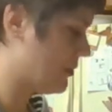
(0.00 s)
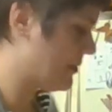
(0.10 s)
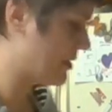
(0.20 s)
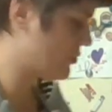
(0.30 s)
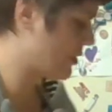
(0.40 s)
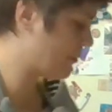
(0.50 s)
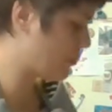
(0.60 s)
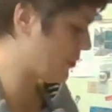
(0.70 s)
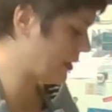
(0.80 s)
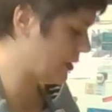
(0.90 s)
I'm going to try
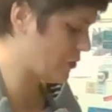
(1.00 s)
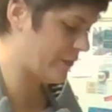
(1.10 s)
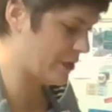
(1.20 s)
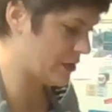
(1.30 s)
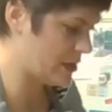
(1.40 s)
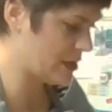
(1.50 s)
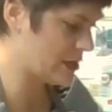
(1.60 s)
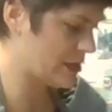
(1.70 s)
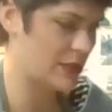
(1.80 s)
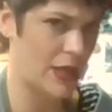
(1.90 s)
pouring it over
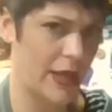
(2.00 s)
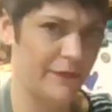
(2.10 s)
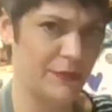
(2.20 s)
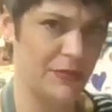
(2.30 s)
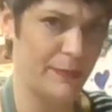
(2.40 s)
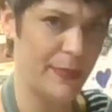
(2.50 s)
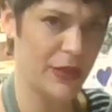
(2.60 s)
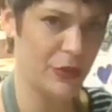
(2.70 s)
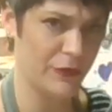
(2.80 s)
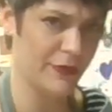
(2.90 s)
this. I flipped it
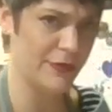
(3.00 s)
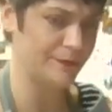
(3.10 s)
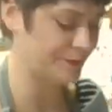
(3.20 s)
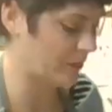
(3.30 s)
back over.